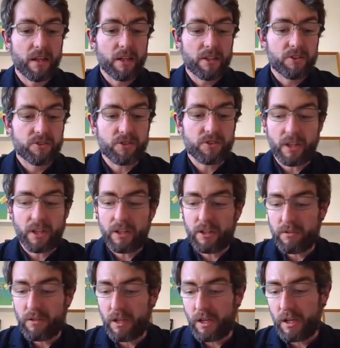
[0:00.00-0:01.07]

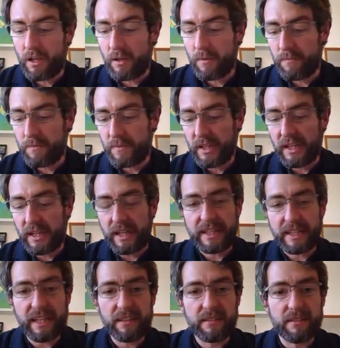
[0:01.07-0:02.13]
So I
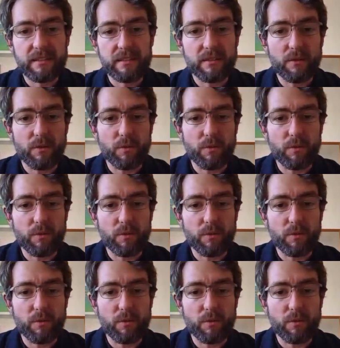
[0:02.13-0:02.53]
guess